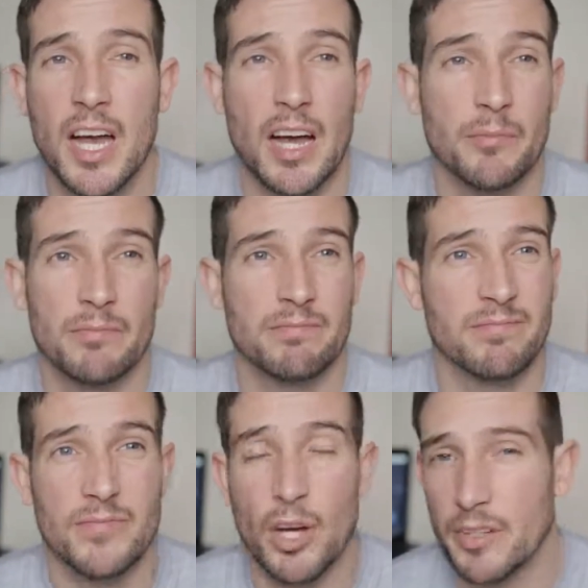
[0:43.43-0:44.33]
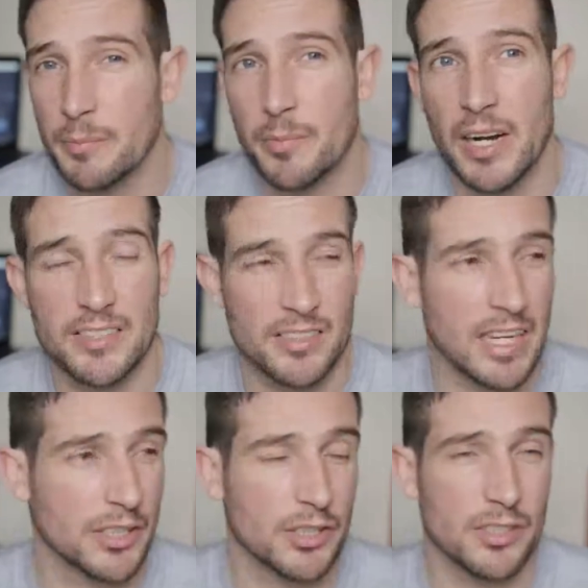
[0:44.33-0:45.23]
I'm not depressed,
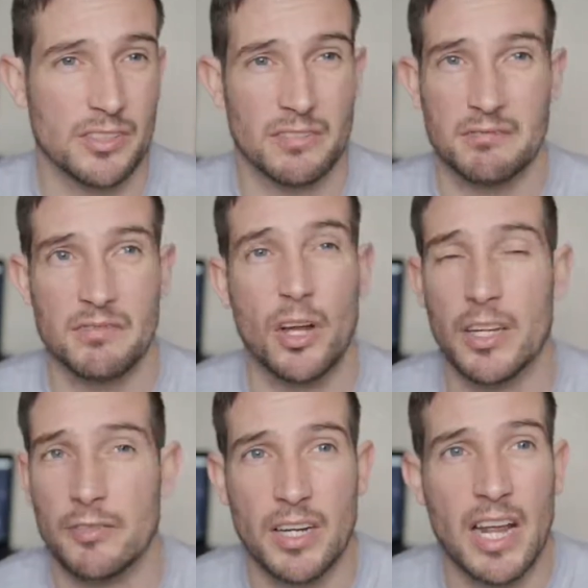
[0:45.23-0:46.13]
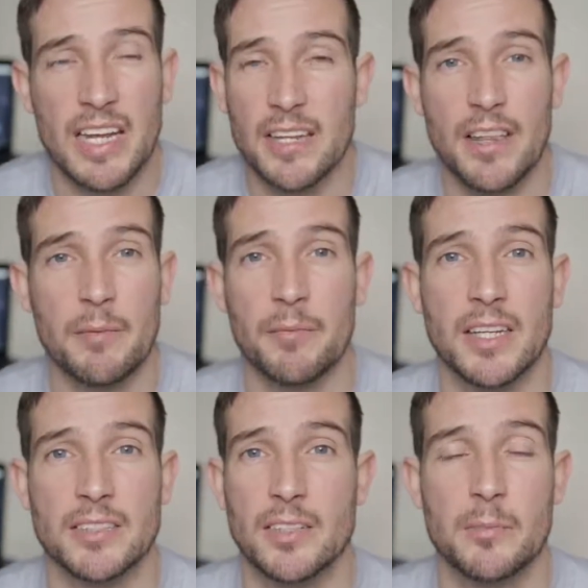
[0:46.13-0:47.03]
anxious, not even any of them
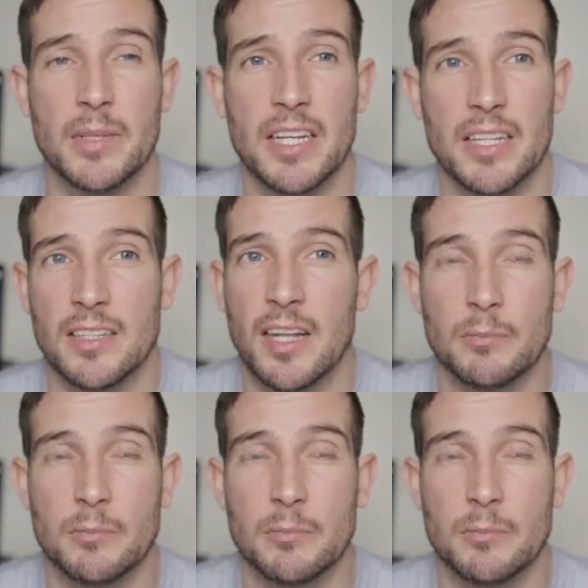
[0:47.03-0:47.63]
things at the minute.